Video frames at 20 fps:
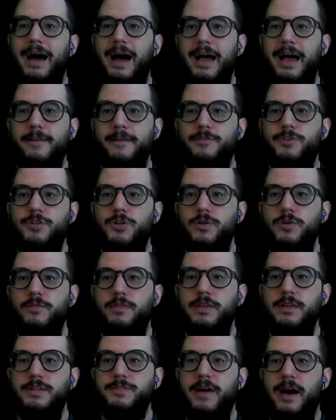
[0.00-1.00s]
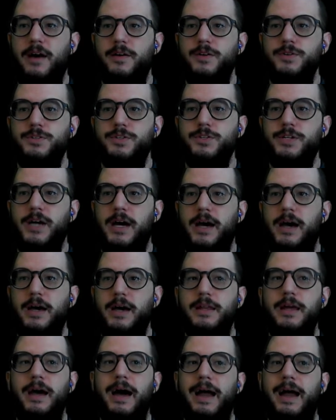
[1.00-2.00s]
I have two of these values are
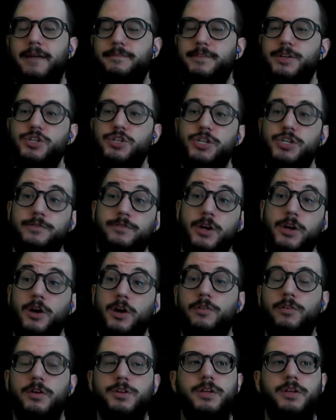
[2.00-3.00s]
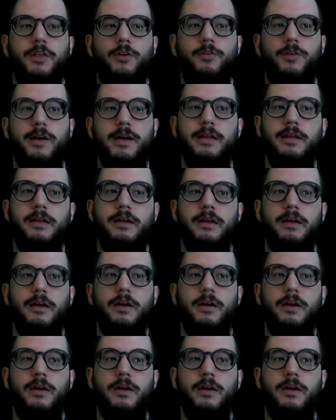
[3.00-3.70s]
tied. I have to shift over to the right